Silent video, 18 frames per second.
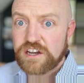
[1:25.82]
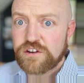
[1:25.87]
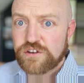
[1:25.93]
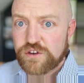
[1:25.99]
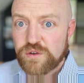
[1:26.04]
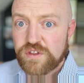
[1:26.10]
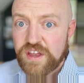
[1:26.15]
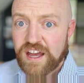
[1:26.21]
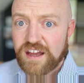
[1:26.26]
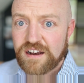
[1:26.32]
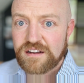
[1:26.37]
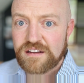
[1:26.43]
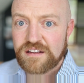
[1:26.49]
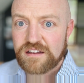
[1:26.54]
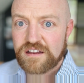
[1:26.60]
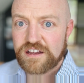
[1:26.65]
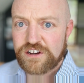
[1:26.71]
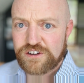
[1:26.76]
you do that?
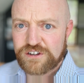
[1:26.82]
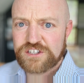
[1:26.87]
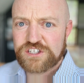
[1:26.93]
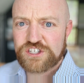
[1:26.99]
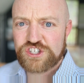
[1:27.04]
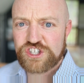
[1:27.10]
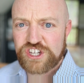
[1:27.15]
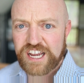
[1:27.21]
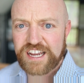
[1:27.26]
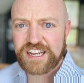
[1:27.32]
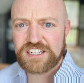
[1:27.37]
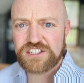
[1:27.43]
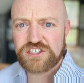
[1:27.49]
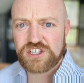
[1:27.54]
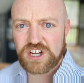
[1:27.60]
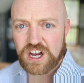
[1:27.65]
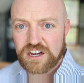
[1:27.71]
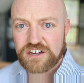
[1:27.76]
Can you just
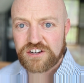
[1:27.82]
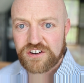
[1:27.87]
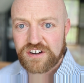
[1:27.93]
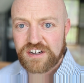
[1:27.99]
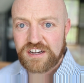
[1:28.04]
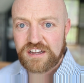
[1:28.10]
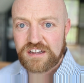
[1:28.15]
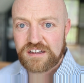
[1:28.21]
change doctrine?